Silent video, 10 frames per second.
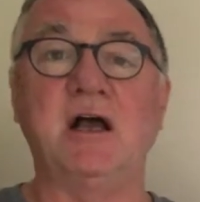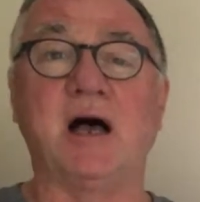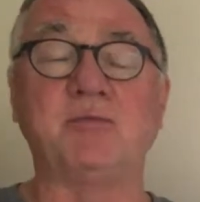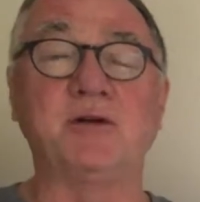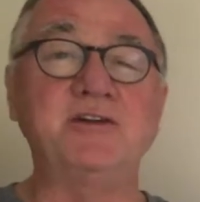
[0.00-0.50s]

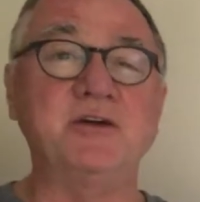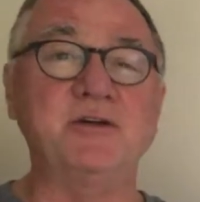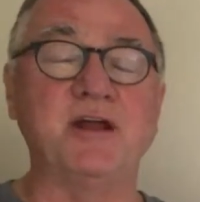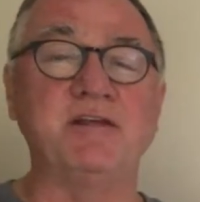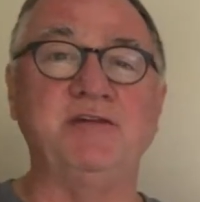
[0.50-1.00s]
I'm going to do
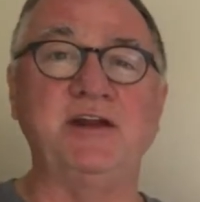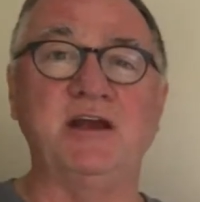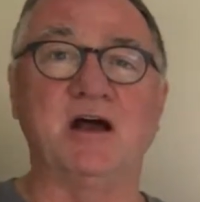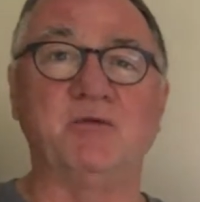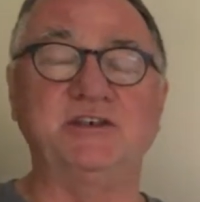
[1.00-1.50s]
another
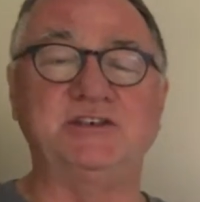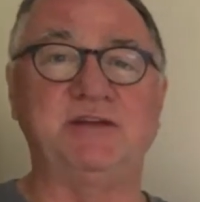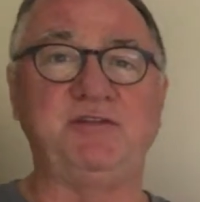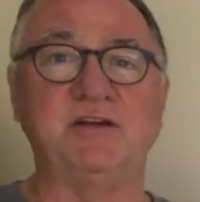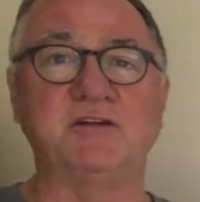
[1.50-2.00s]
video which,
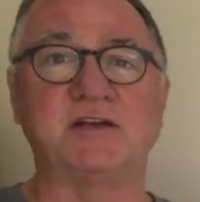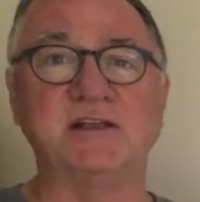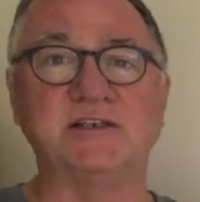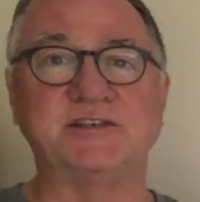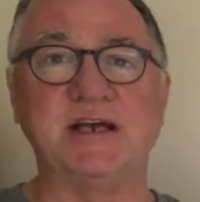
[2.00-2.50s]
if you look
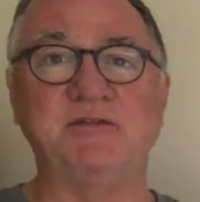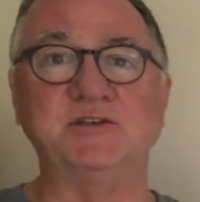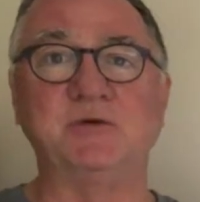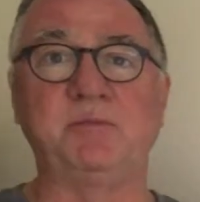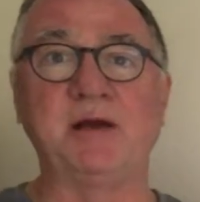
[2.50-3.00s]
in the
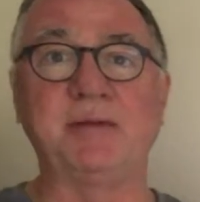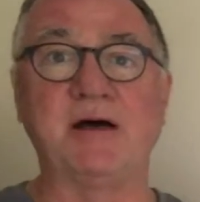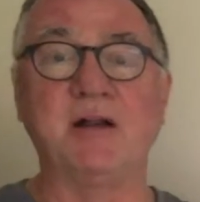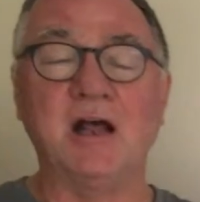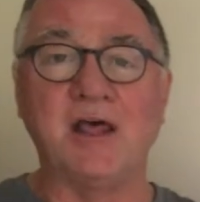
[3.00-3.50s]
series, will be
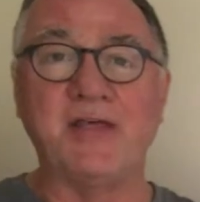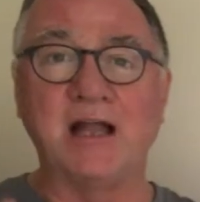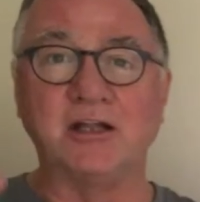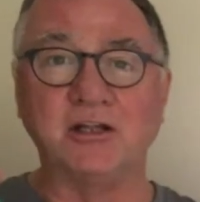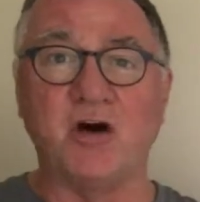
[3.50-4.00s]
about
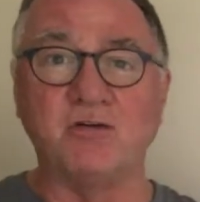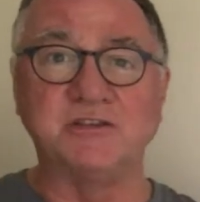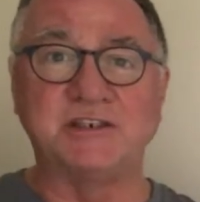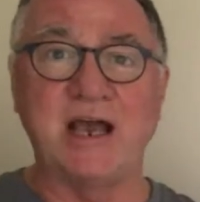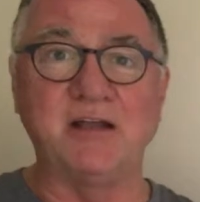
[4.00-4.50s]
that
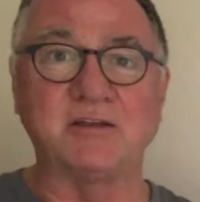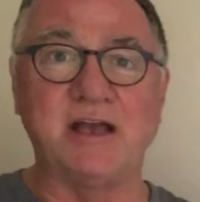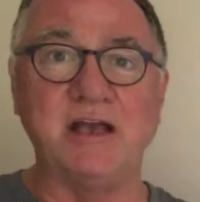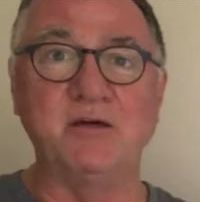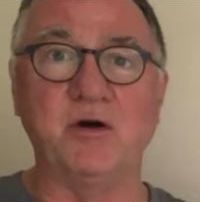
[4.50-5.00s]
long tail
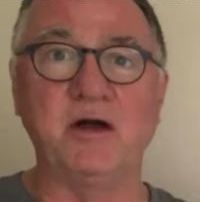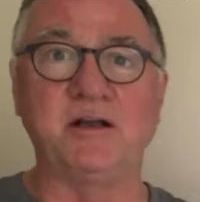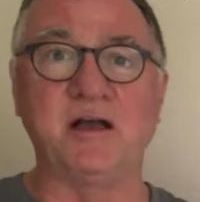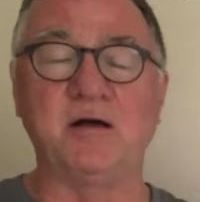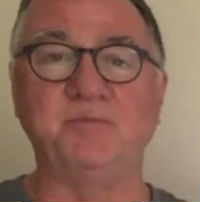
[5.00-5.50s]

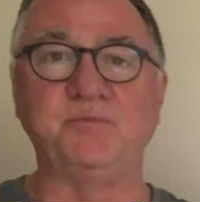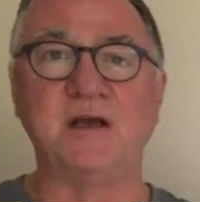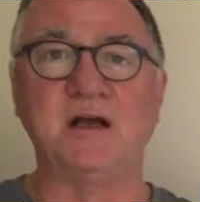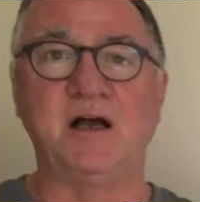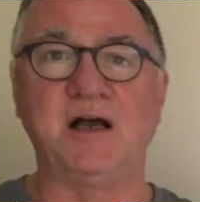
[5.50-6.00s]
keyword
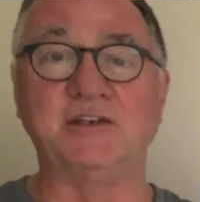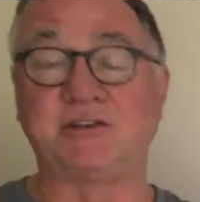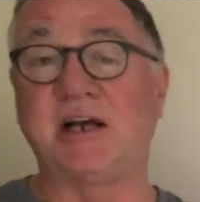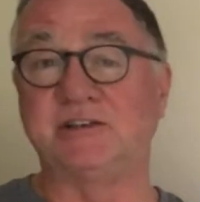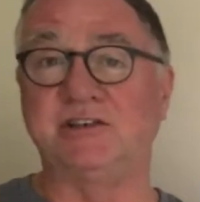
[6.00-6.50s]

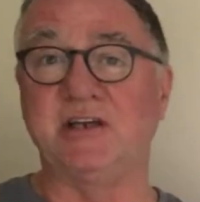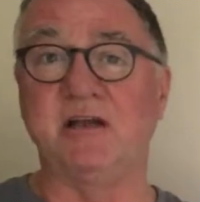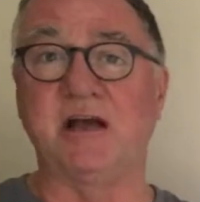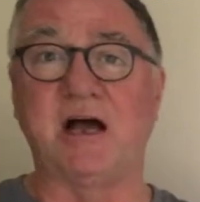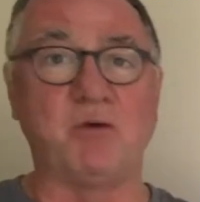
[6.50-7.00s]

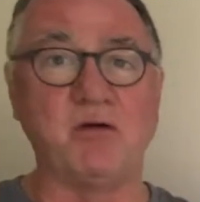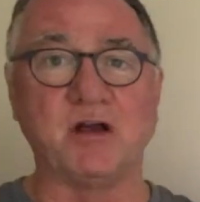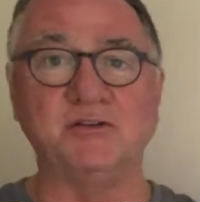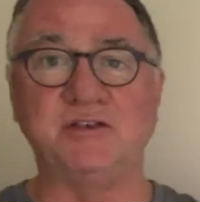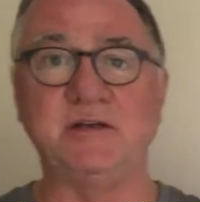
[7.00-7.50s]
strategy. I won't
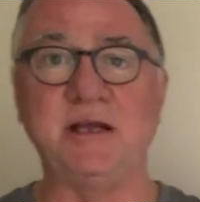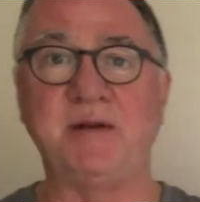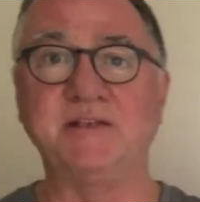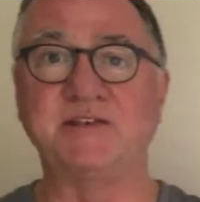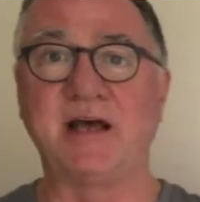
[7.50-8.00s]
go too
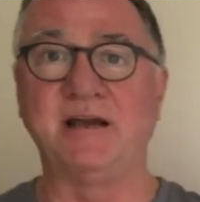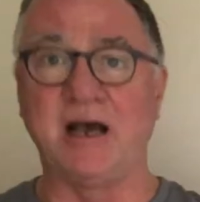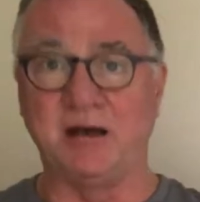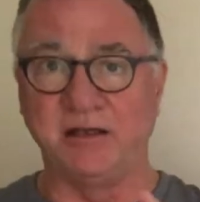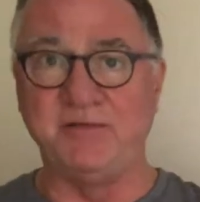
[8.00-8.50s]
deeply into that
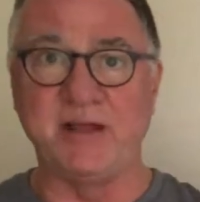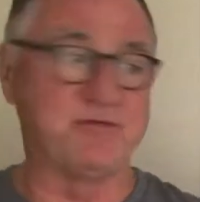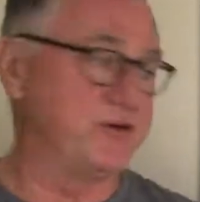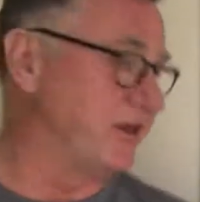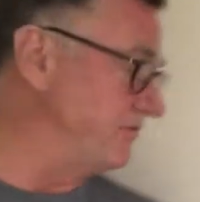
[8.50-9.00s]
now, I'll leave
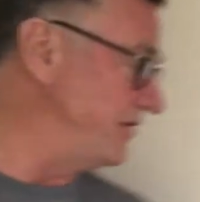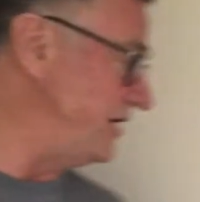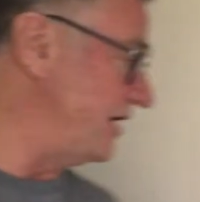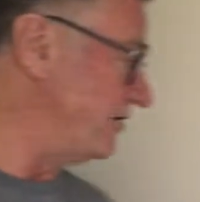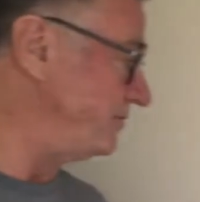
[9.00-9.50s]
that for another video.